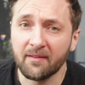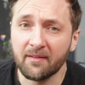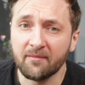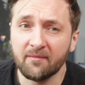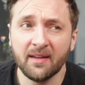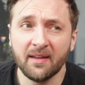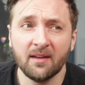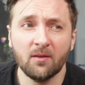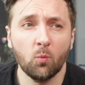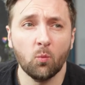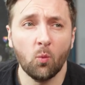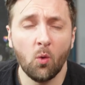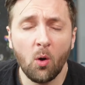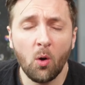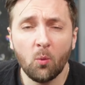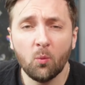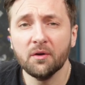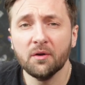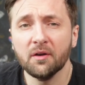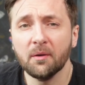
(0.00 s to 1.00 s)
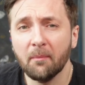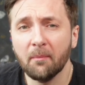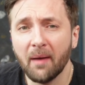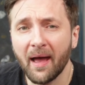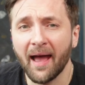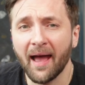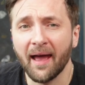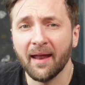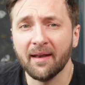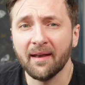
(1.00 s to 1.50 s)
Think, what would a
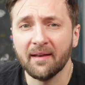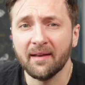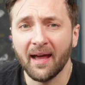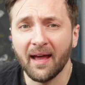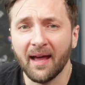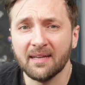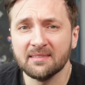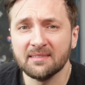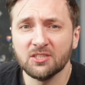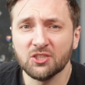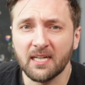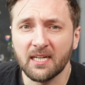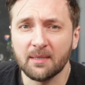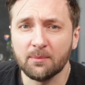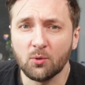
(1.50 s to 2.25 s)
man that has unshakable